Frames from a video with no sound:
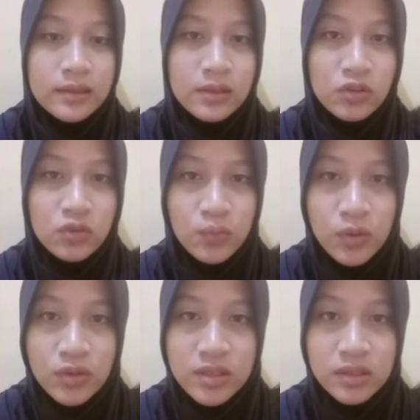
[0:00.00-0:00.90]

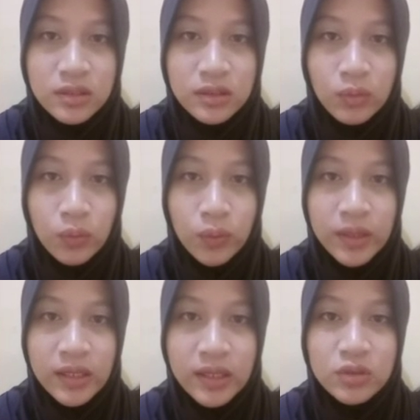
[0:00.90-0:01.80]
Suppose it we
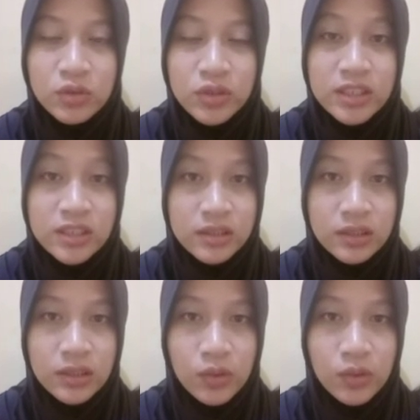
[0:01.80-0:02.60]
need situation.